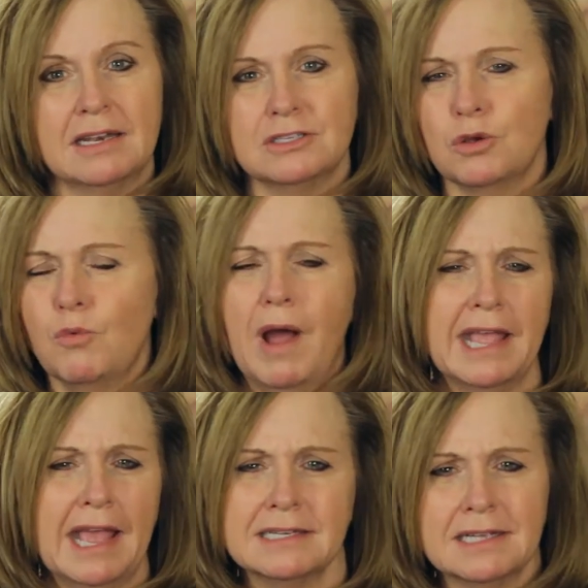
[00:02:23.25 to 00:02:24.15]
And so why
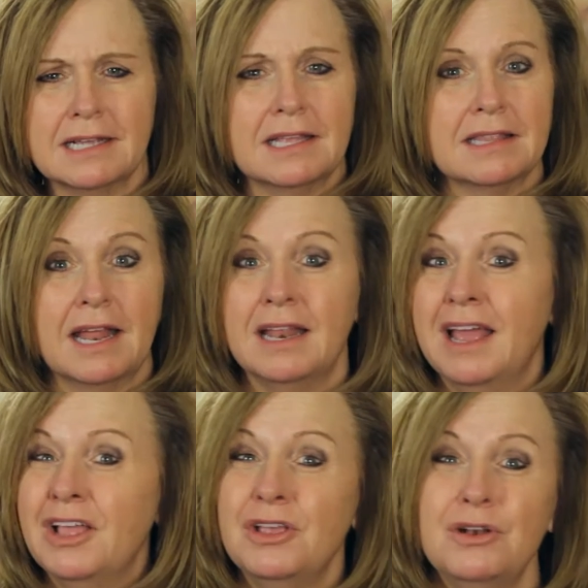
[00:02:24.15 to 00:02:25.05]
can't I get that?
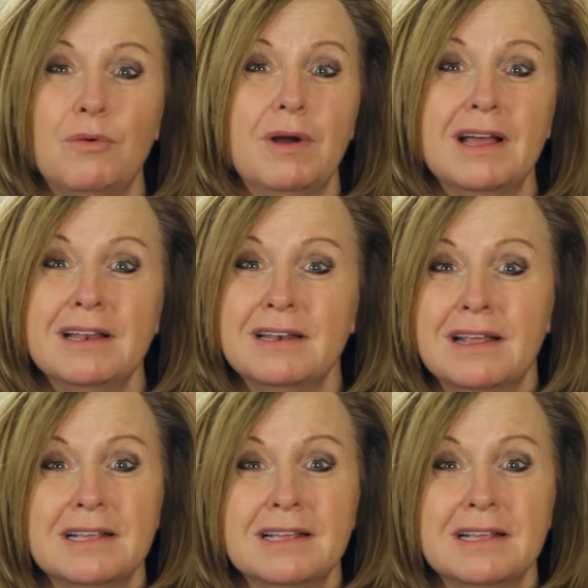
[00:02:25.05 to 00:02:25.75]
You know what?